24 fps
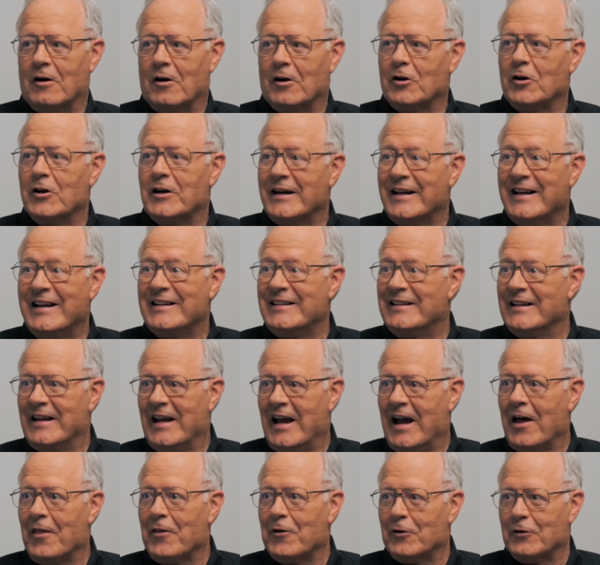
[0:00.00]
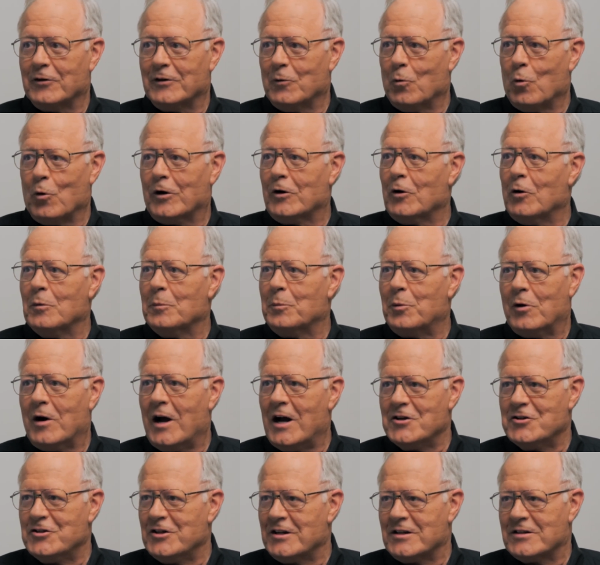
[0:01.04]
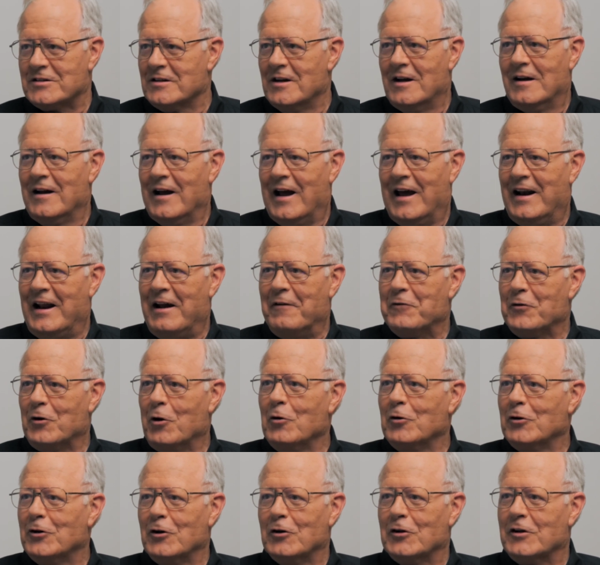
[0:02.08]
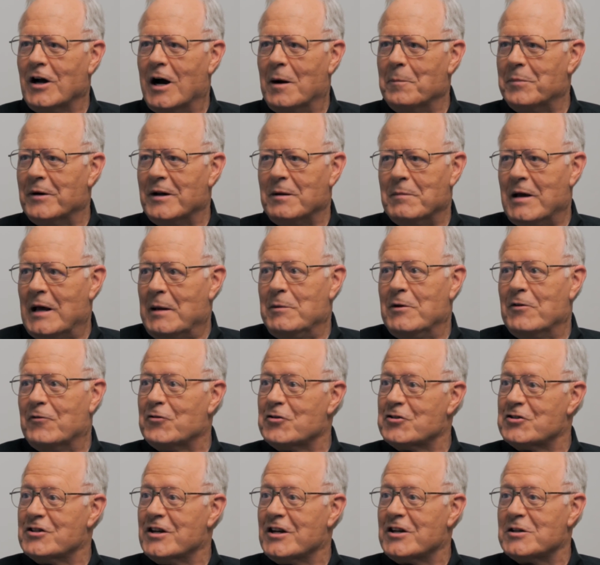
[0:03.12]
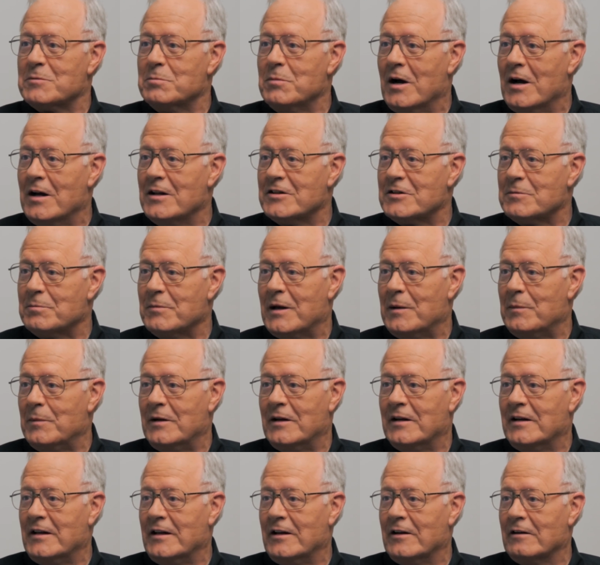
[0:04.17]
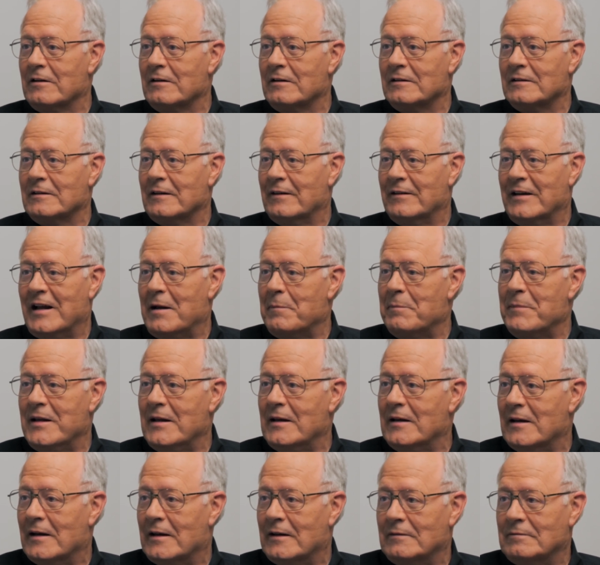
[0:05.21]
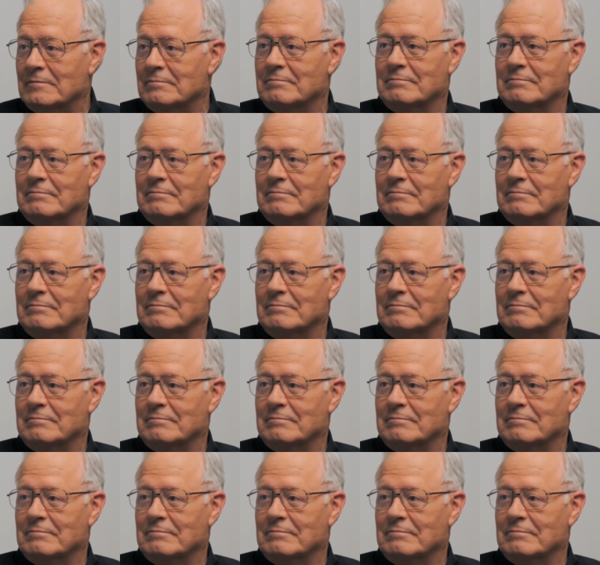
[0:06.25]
are going to get together to work on projects and have their own little company, maybe for six months, maybe a year, and that'd be it.